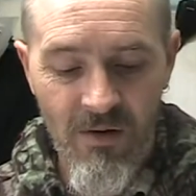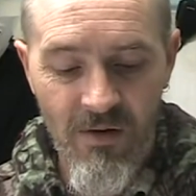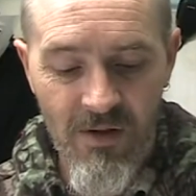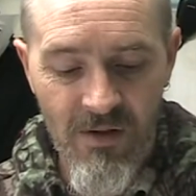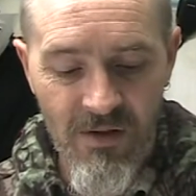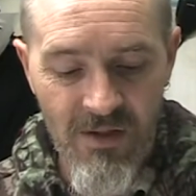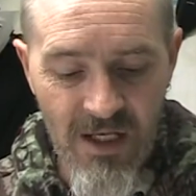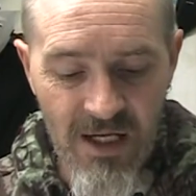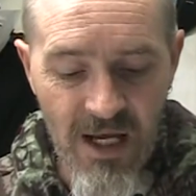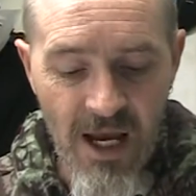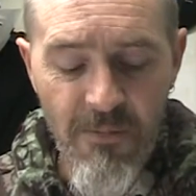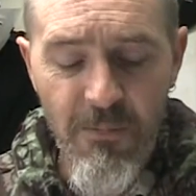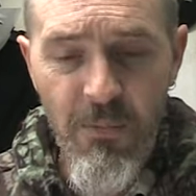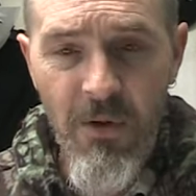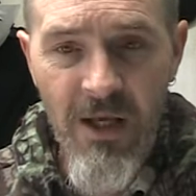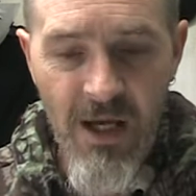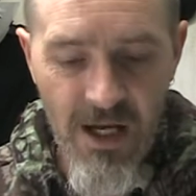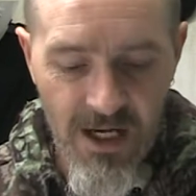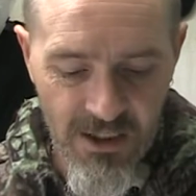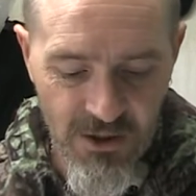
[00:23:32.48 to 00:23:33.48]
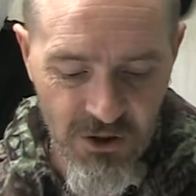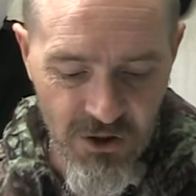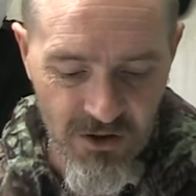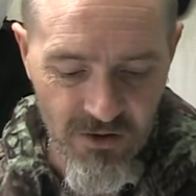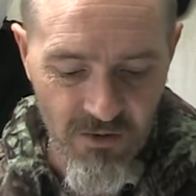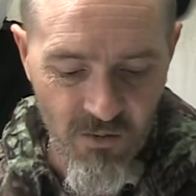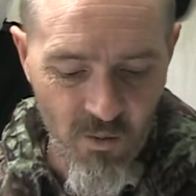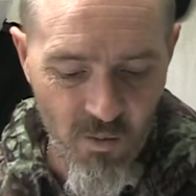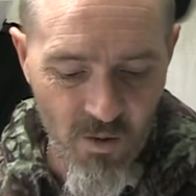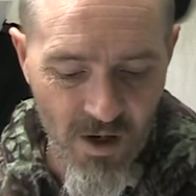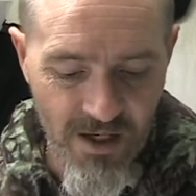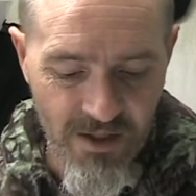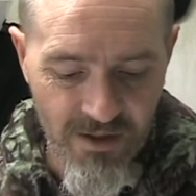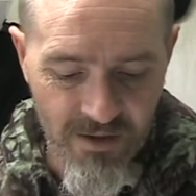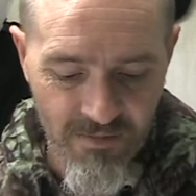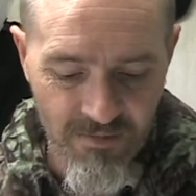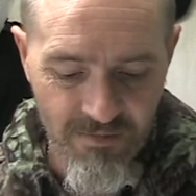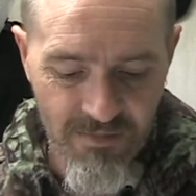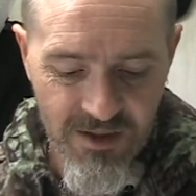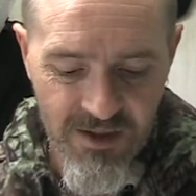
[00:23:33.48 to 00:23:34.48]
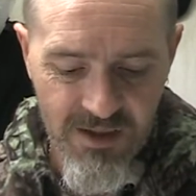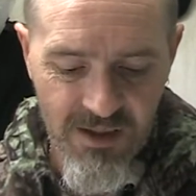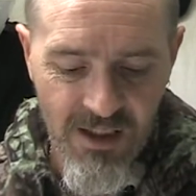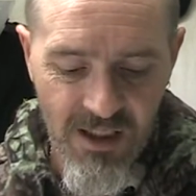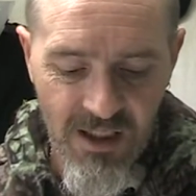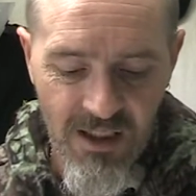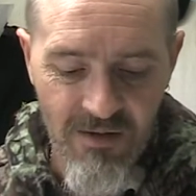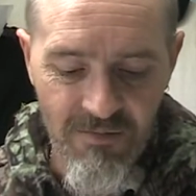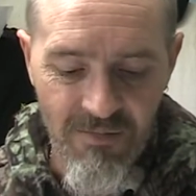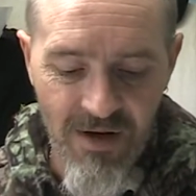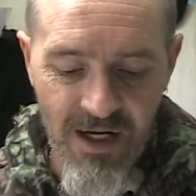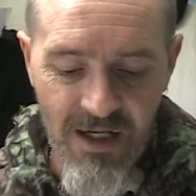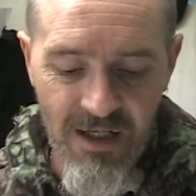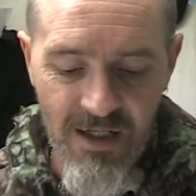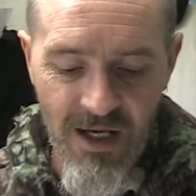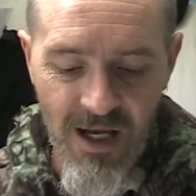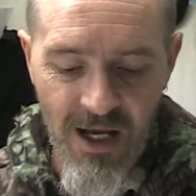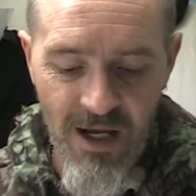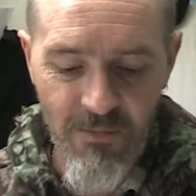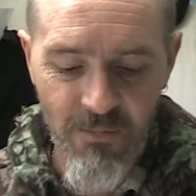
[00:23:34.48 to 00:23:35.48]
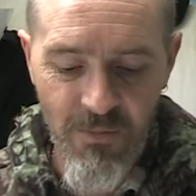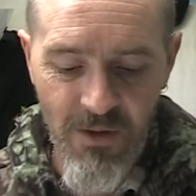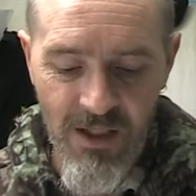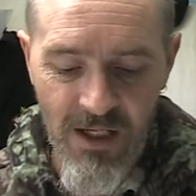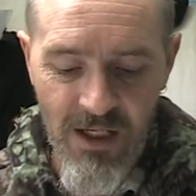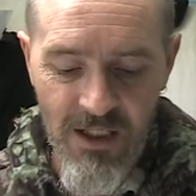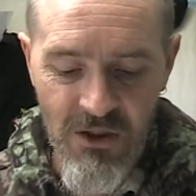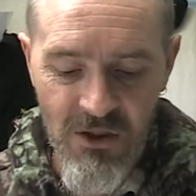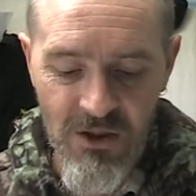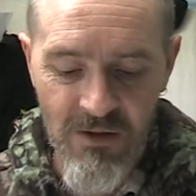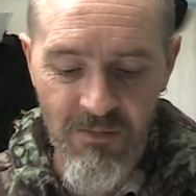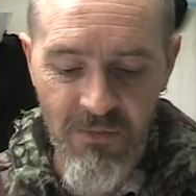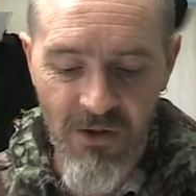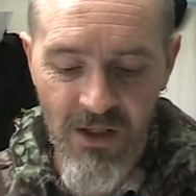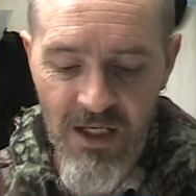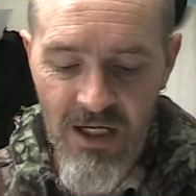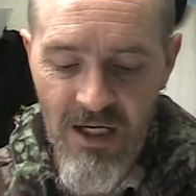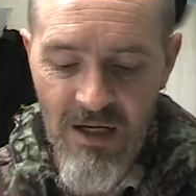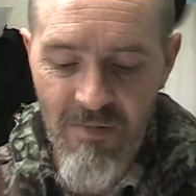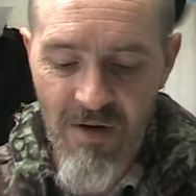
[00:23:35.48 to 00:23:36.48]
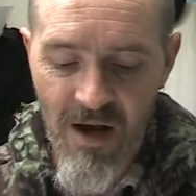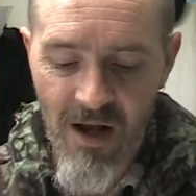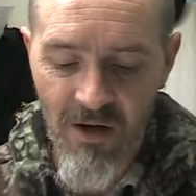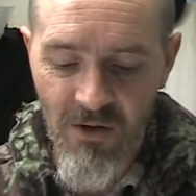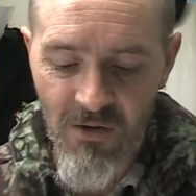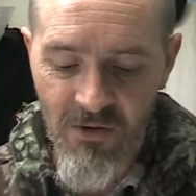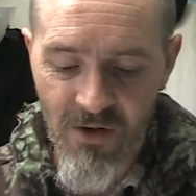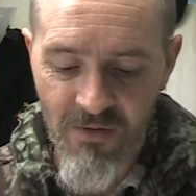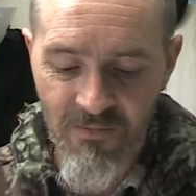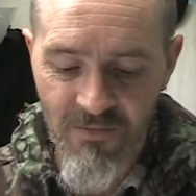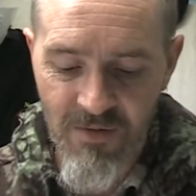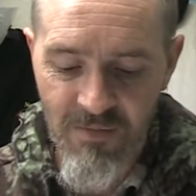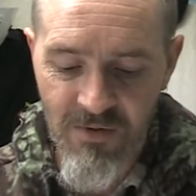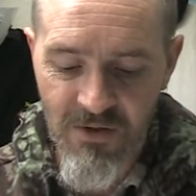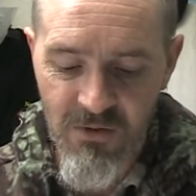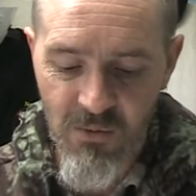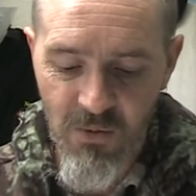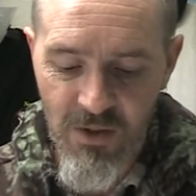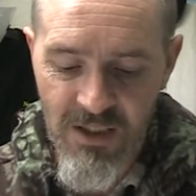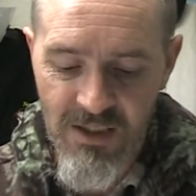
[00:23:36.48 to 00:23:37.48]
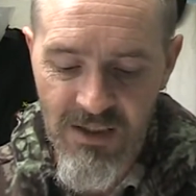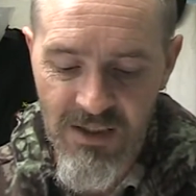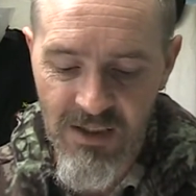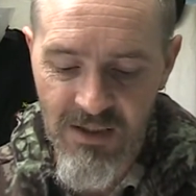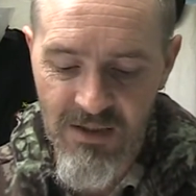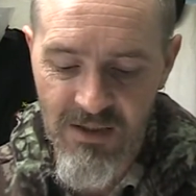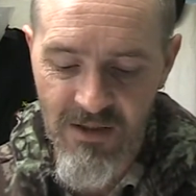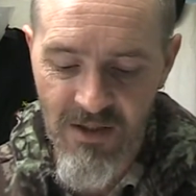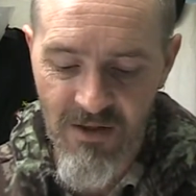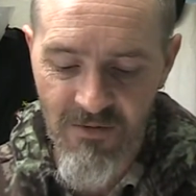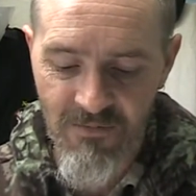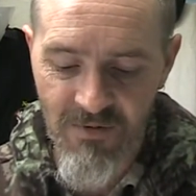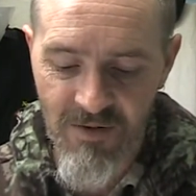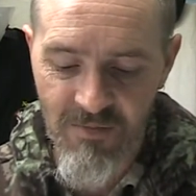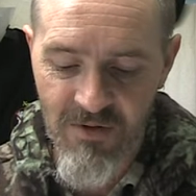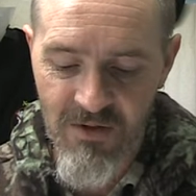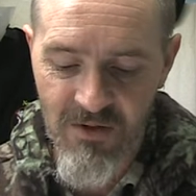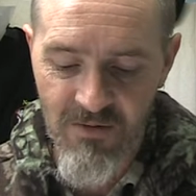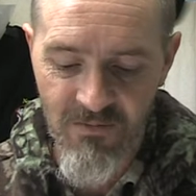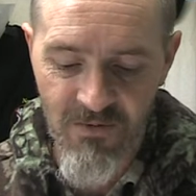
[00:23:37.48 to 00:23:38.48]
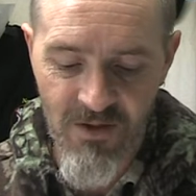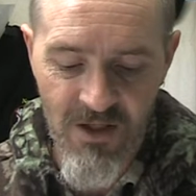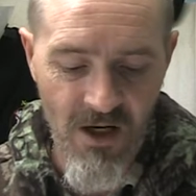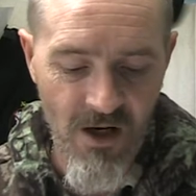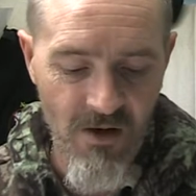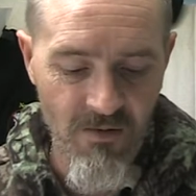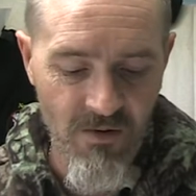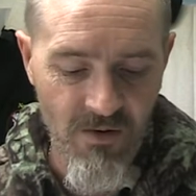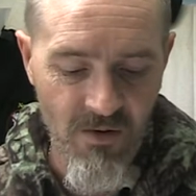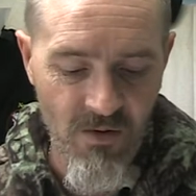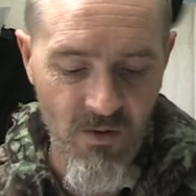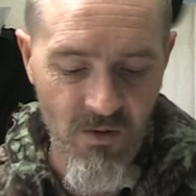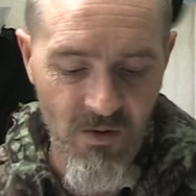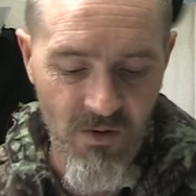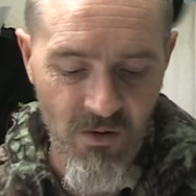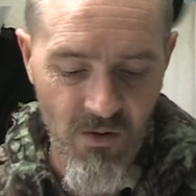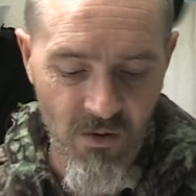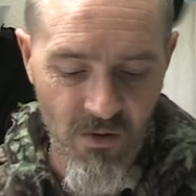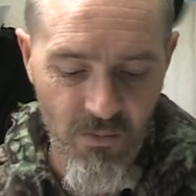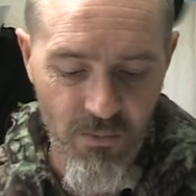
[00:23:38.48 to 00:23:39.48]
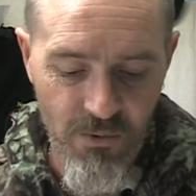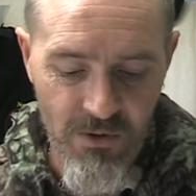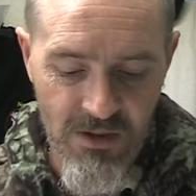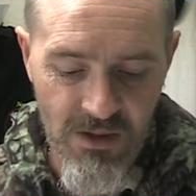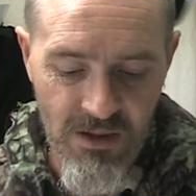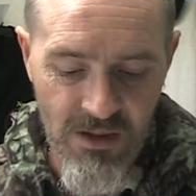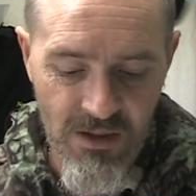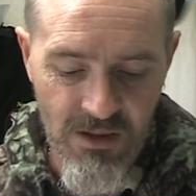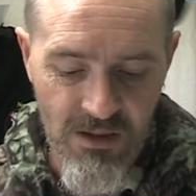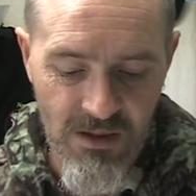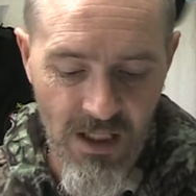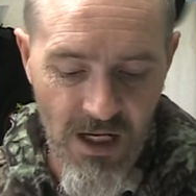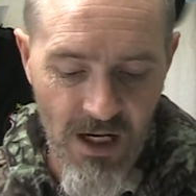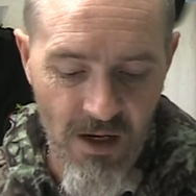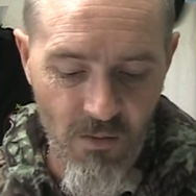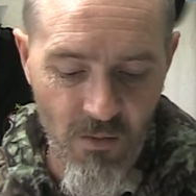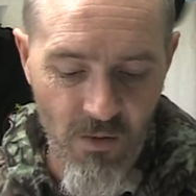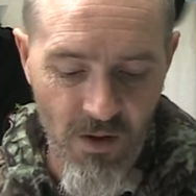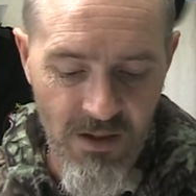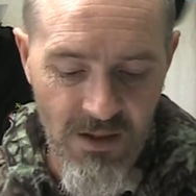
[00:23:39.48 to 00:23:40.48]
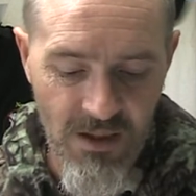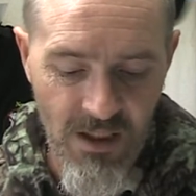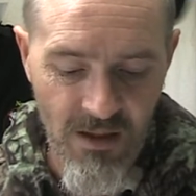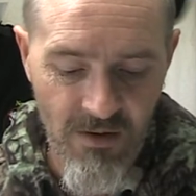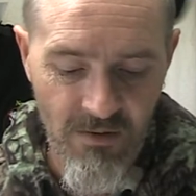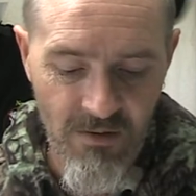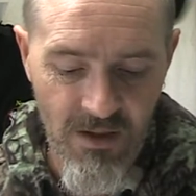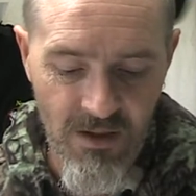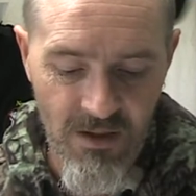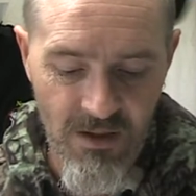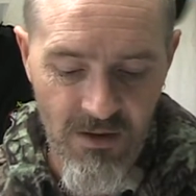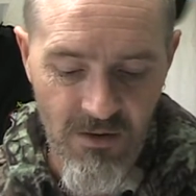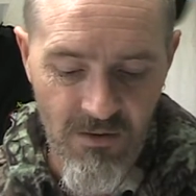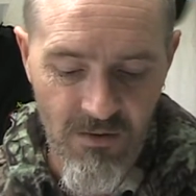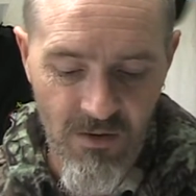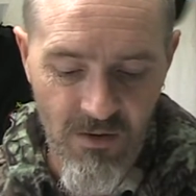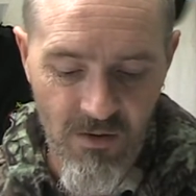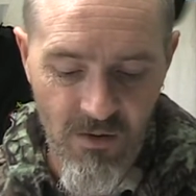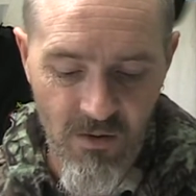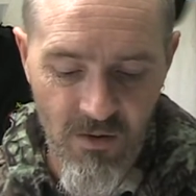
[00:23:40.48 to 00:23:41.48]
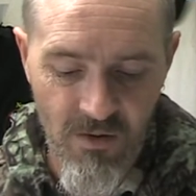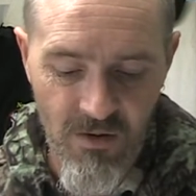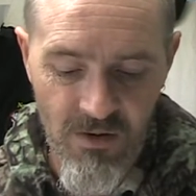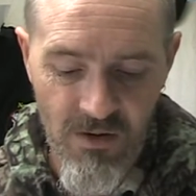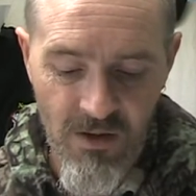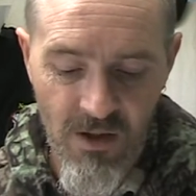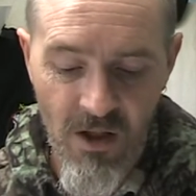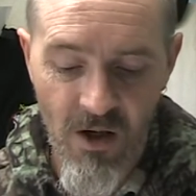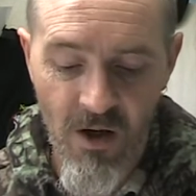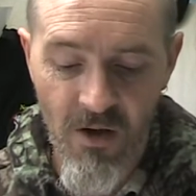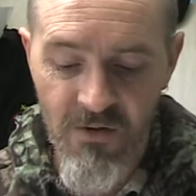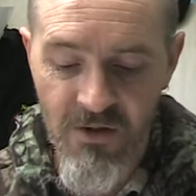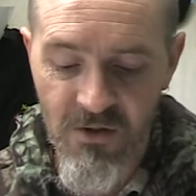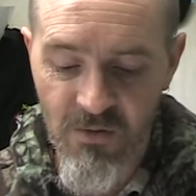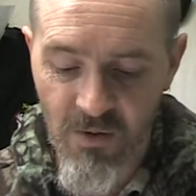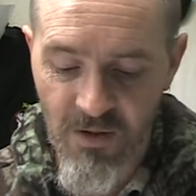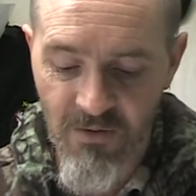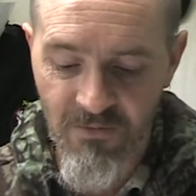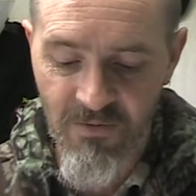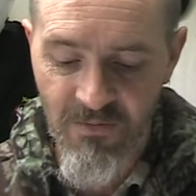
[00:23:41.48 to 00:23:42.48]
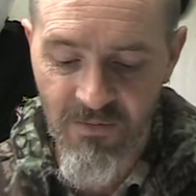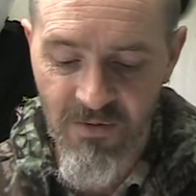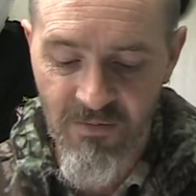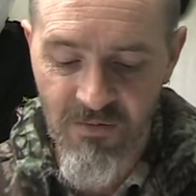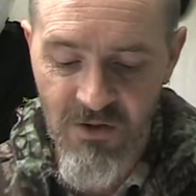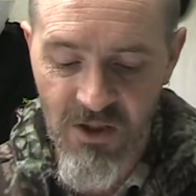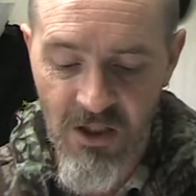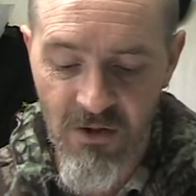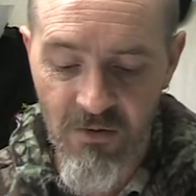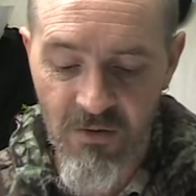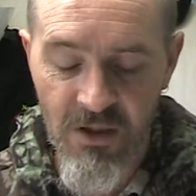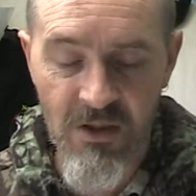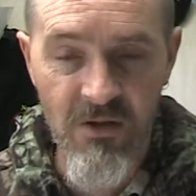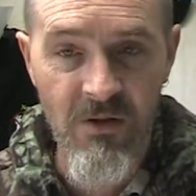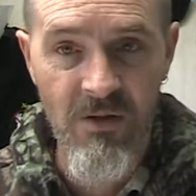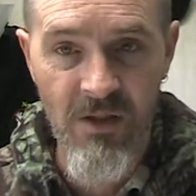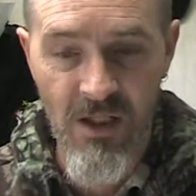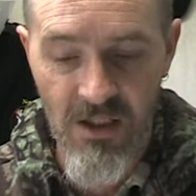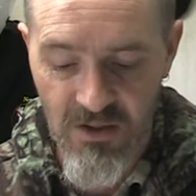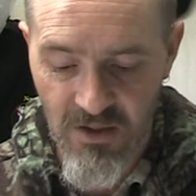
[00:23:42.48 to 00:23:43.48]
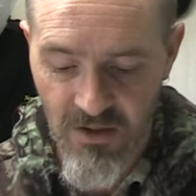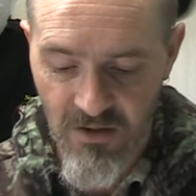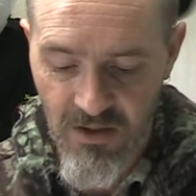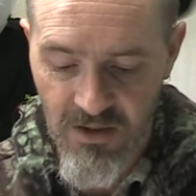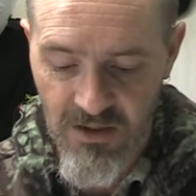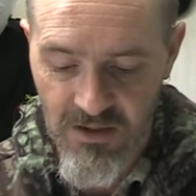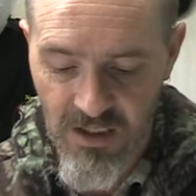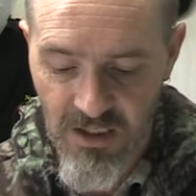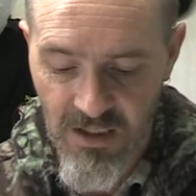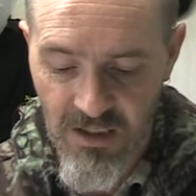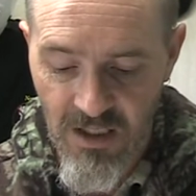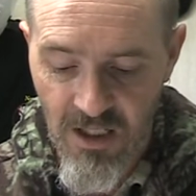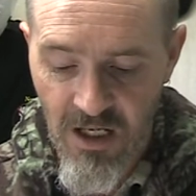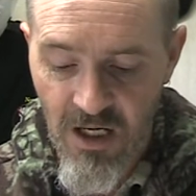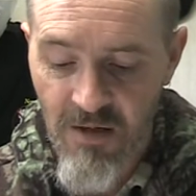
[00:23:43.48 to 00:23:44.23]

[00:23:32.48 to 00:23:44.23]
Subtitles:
The application, 1. Mr. Keane made application by email on November 26th of November to video record court proceedings at Waitakere District Court on the 25th of January 2019.